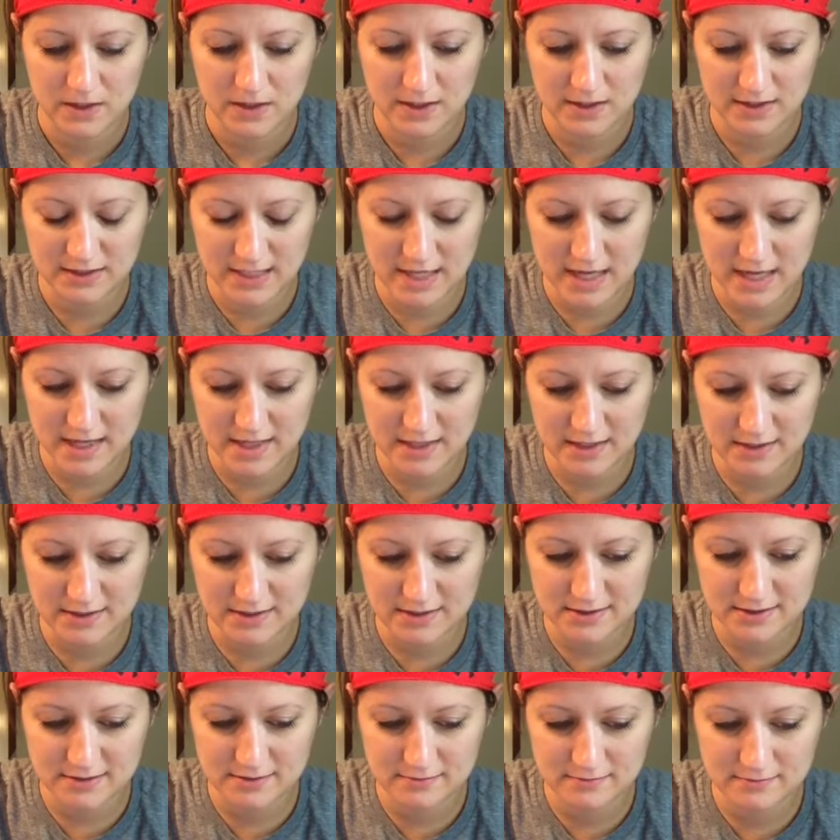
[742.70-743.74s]
Got the
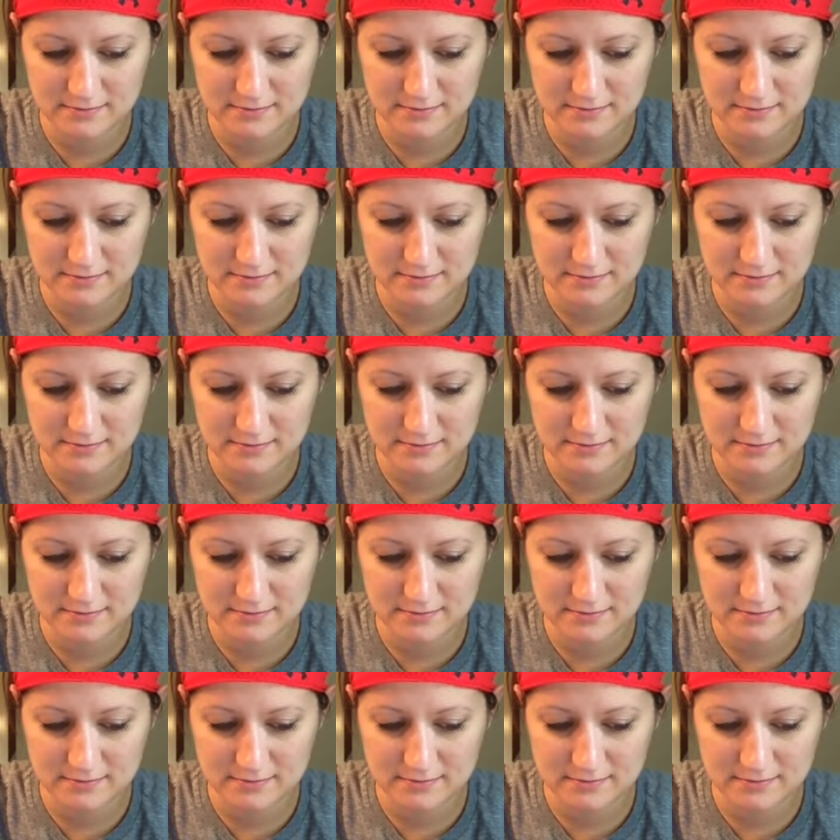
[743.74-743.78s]
eggs.